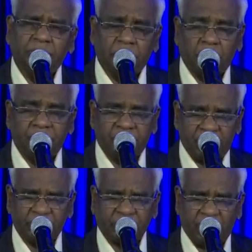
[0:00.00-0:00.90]
So
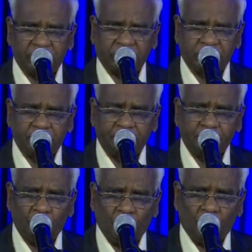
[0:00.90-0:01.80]
Jesus
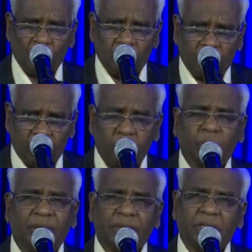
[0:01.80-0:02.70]

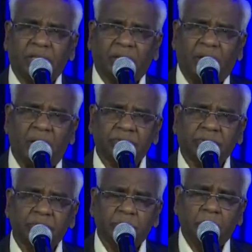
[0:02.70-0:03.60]
looked at the
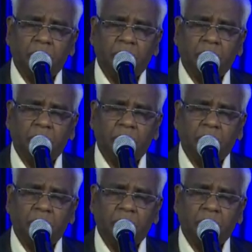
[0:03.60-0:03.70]
cross